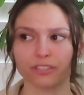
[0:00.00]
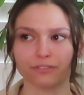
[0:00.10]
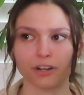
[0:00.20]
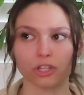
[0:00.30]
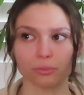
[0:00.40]
to
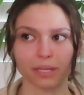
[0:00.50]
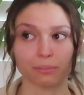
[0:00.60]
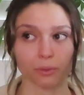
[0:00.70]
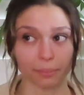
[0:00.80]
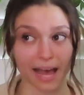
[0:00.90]
follow
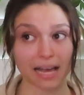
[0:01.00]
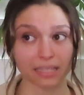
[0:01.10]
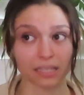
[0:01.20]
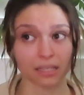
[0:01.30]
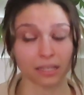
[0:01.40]
people
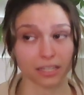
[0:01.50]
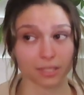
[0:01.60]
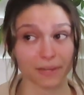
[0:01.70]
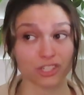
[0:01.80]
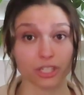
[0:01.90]
back,
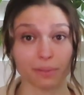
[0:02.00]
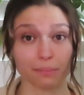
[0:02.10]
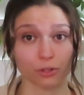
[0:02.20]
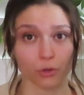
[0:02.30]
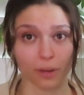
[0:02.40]
especially
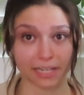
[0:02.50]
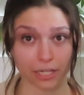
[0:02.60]
people who I